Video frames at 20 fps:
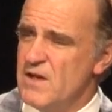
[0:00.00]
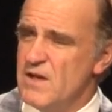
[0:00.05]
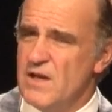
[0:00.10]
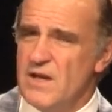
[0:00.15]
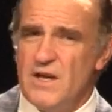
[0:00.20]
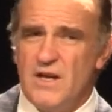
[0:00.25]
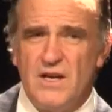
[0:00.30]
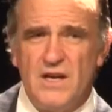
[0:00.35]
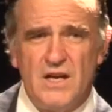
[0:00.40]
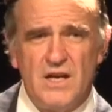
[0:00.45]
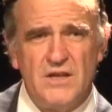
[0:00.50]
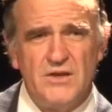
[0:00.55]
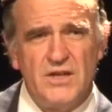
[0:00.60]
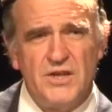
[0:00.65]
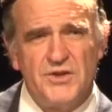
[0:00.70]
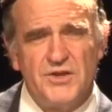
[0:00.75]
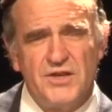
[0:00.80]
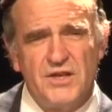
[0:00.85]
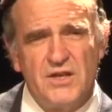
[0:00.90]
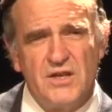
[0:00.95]
And
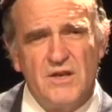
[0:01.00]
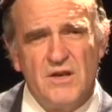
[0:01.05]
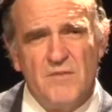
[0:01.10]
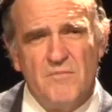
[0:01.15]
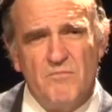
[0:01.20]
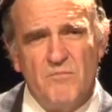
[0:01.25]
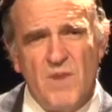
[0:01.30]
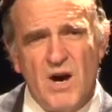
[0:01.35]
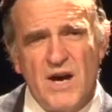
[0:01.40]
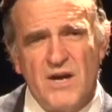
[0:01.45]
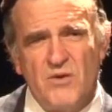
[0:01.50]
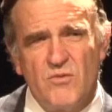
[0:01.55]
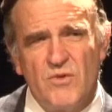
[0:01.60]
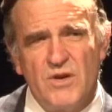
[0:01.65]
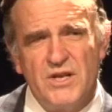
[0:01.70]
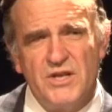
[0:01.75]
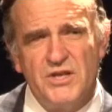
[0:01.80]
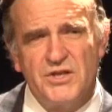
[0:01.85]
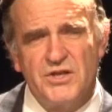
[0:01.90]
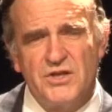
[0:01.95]
that the
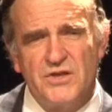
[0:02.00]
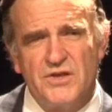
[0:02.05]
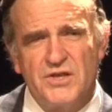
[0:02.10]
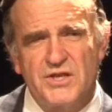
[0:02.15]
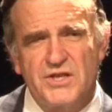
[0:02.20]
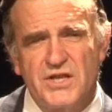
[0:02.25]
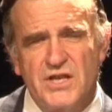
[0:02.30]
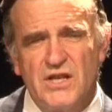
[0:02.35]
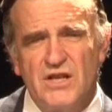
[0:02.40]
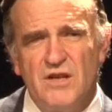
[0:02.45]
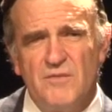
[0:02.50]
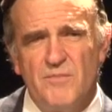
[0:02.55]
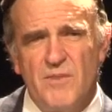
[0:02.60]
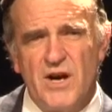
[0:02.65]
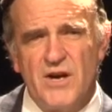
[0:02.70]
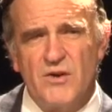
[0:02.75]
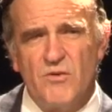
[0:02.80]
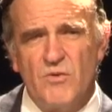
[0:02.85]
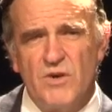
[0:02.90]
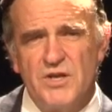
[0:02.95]
moderation, the skill of
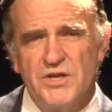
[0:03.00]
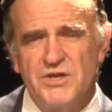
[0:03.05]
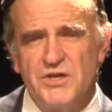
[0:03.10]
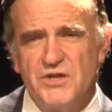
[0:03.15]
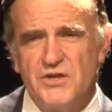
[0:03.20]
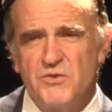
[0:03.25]
moderation,